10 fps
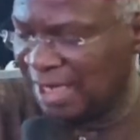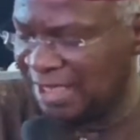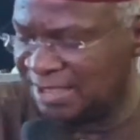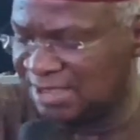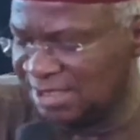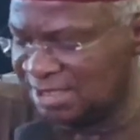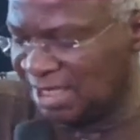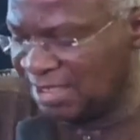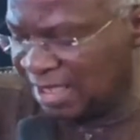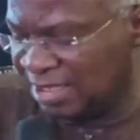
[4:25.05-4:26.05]
I
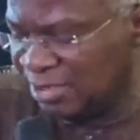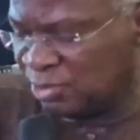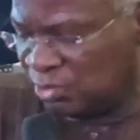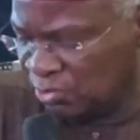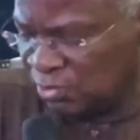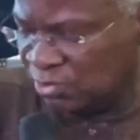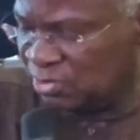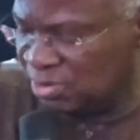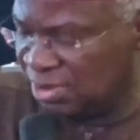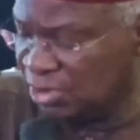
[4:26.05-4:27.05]
insisted that
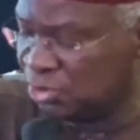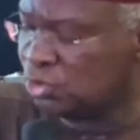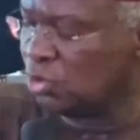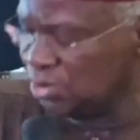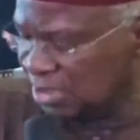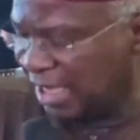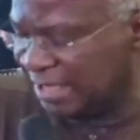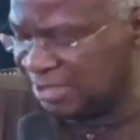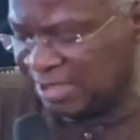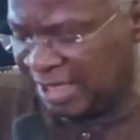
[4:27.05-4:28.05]
he chose
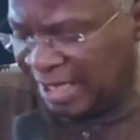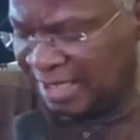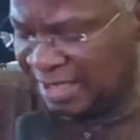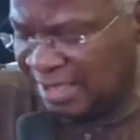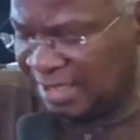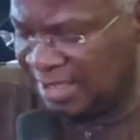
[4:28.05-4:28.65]
Nigeria.